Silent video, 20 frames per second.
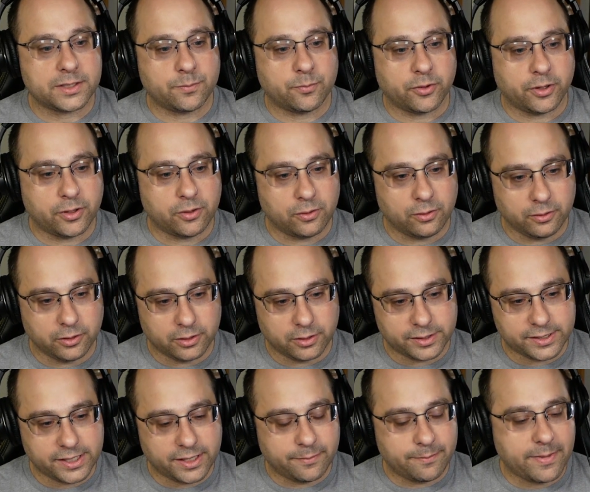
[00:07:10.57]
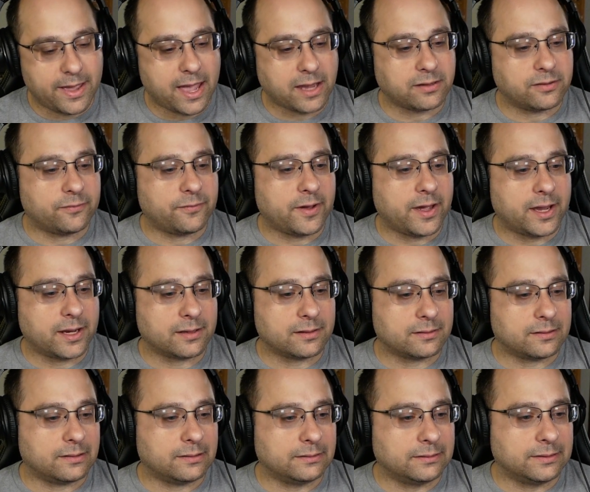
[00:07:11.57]
That's a pretty cool little. Is that a
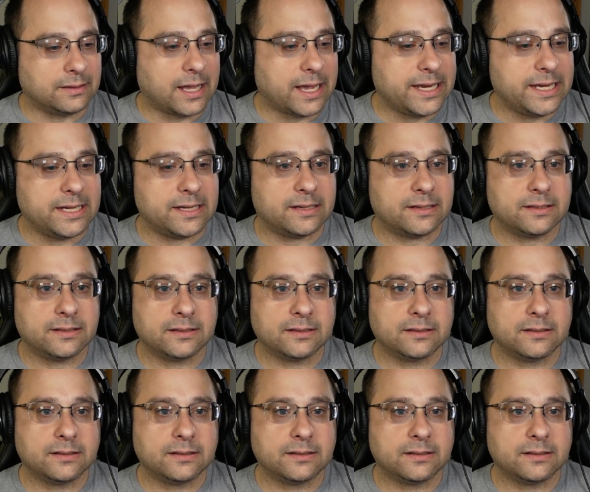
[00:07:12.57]
magnifying light?